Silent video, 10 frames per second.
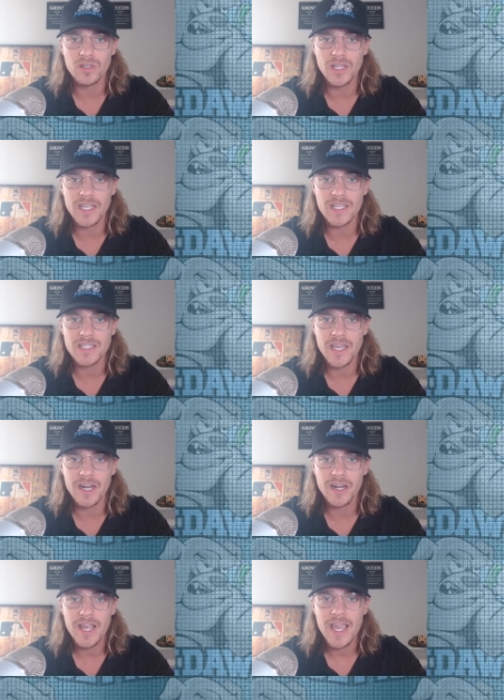The link is
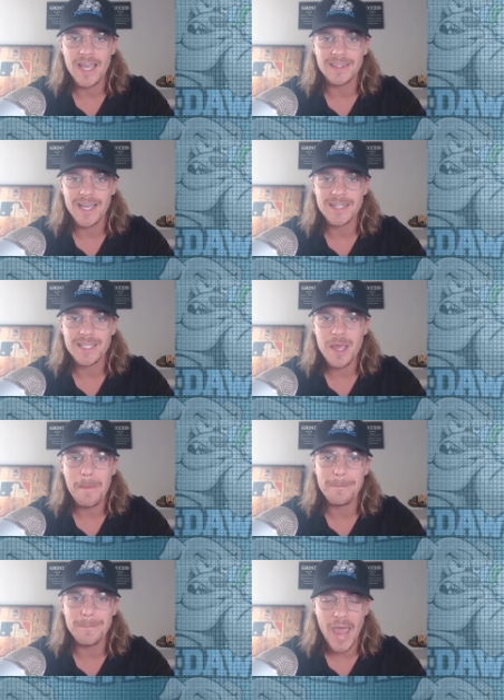there, and let's
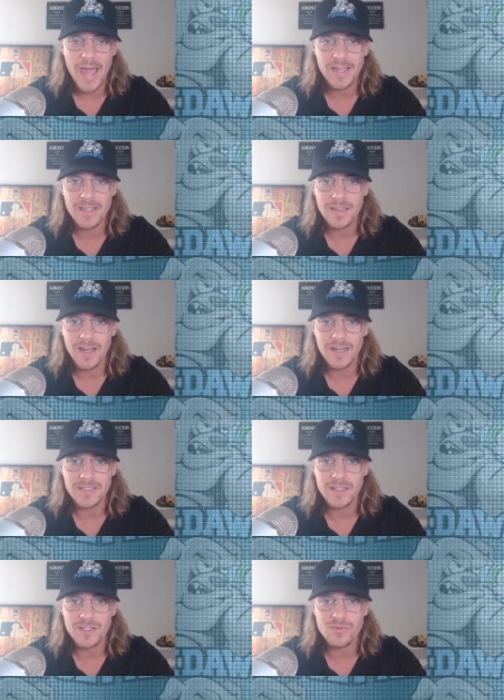get back
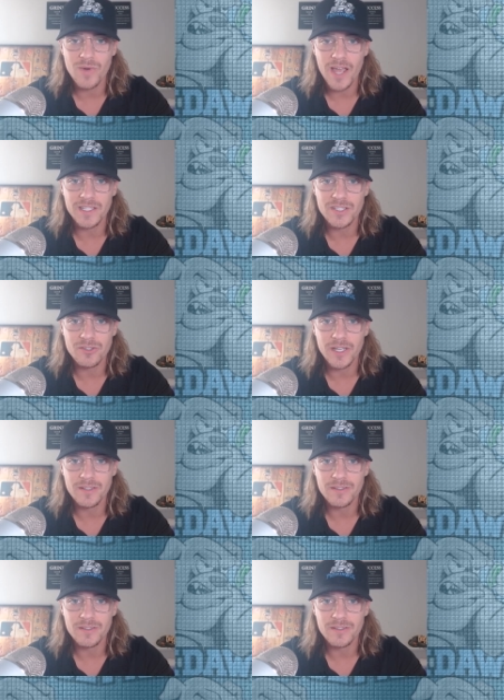onto this rally train.